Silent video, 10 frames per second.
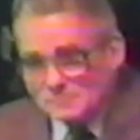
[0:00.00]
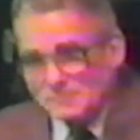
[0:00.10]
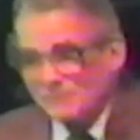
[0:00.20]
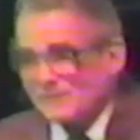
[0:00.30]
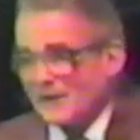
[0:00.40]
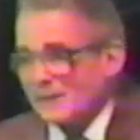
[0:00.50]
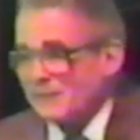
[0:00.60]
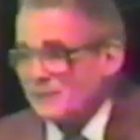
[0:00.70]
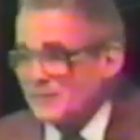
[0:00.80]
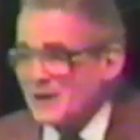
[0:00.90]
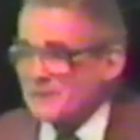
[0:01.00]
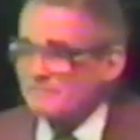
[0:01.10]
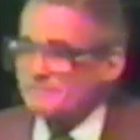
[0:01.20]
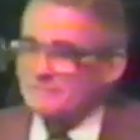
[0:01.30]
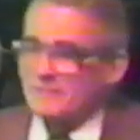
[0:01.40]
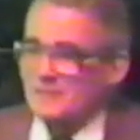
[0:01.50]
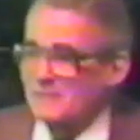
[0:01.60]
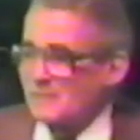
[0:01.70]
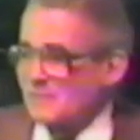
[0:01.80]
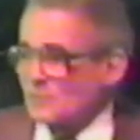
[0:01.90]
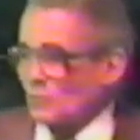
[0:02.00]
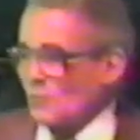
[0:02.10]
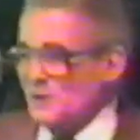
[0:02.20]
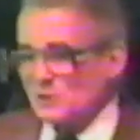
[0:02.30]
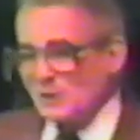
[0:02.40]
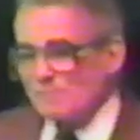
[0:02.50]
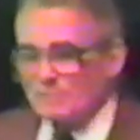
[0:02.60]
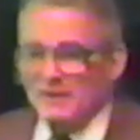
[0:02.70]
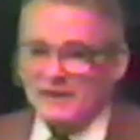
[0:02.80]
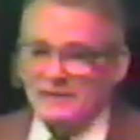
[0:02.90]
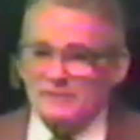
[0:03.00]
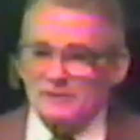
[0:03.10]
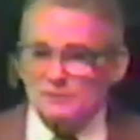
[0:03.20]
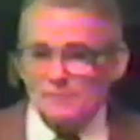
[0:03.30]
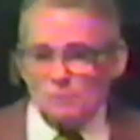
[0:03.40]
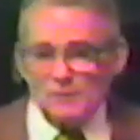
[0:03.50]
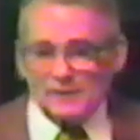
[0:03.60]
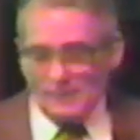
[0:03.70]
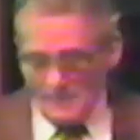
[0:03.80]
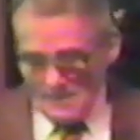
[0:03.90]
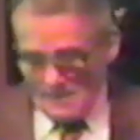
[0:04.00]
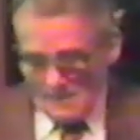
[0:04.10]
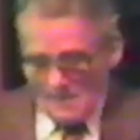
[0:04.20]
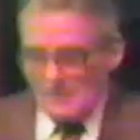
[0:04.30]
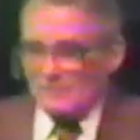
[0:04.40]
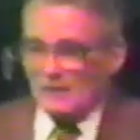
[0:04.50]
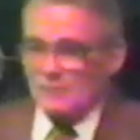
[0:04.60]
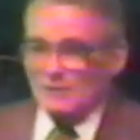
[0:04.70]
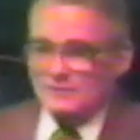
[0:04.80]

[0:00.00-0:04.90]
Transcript: He found out about that. So he shipped Payne, then shipped Quitty, and then he went